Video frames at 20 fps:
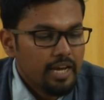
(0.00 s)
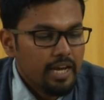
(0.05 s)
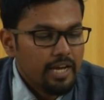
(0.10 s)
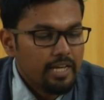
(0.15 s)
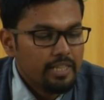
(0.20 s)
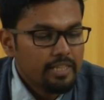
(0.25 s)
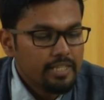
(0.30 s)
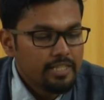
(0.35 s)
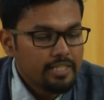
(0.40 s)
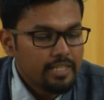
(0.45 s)

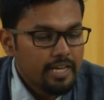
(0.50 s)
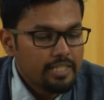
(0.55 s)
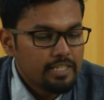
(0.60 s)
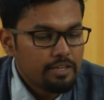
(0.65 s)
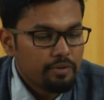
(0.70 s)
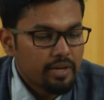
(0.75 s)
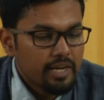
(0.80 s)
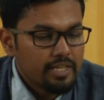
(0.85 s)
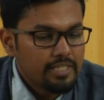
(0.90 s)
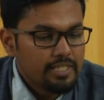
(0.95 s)
In this case
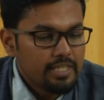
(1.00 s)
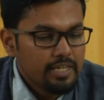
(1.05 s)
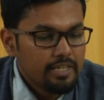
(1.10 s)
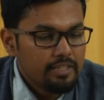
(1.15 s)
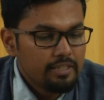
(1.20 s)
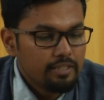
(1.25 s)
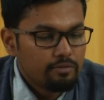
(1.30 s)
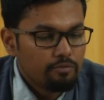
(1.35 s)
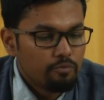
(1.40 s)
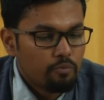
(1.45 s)
you can see
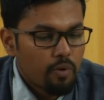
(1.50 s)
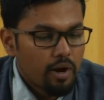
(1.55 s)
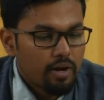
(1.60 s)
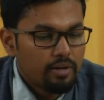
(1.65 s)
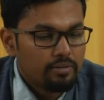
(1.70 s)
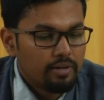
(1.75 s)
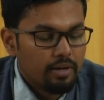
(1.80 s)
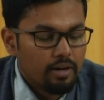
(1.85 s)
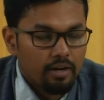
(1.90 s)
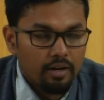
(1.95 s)

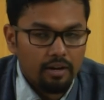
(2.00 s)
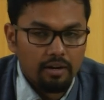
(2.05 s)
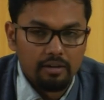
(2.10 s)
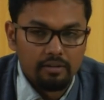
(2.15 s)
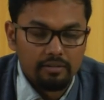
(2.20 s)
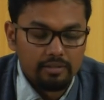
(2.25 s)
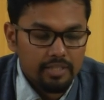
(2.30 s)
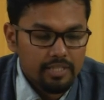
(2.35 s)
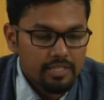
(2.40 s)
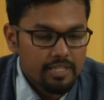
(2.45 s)
one
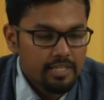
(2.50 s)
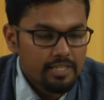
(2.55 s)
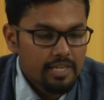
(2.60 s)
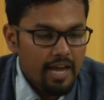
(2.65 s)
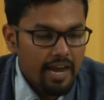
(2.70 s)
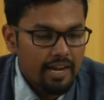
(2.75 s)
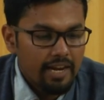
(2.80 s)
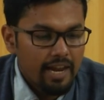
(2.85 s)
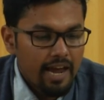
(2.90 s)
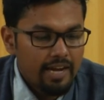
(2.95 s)
uh, this is
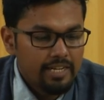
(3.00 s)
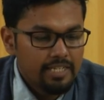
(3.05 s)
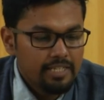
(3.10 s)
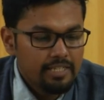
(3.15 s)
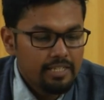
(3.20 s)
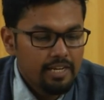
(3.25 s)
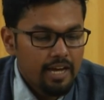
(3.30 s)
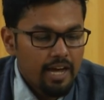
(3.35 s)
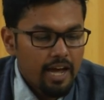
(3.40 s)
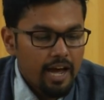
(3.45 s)

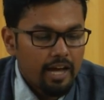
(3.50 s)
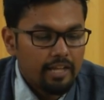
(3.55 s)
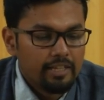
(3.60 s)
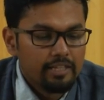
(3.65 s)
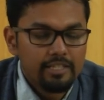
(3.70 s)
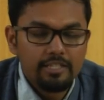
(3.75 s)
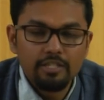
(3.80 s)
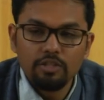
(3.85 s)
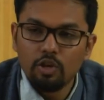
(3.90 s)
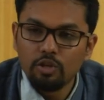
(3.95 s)
highlighted and
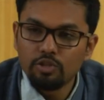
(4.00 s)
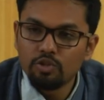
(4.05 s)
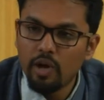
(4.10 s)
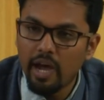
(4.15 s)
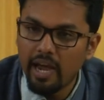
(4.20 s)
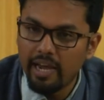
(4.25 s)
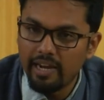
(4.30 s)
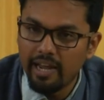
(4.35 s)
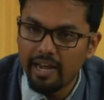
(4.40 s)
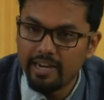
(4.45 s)
this is also
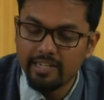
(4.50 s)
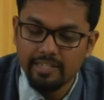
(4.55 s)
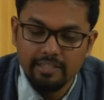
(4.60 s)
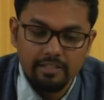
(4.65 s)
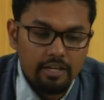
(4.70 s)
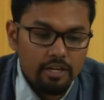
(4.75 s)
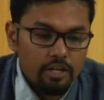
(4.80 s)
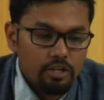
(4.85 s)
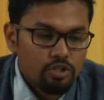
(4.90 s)
highlighted.